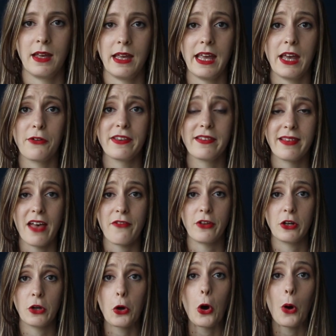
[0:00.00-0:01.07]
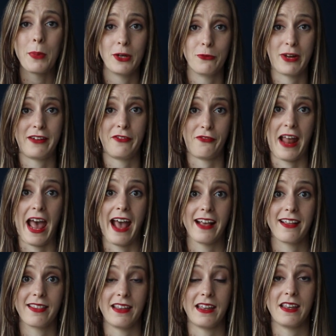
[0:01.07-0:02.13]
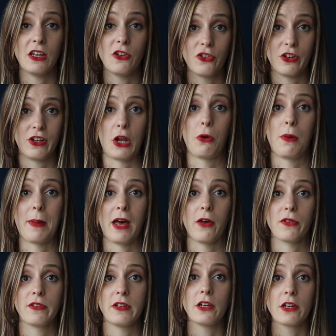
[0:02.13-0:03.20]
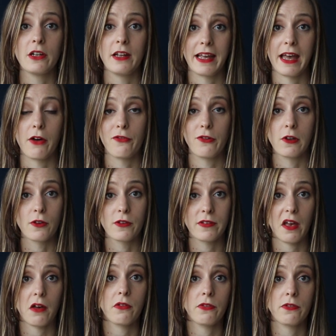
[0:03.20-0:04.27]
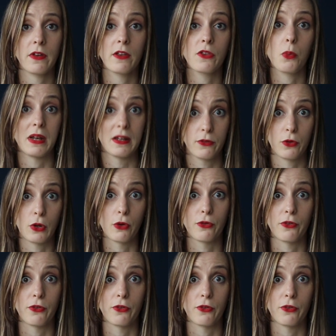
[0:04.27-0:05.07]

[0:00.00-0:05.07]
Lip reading: Here are 7 common red flags that you should know about so you can look out for yourself as well as for your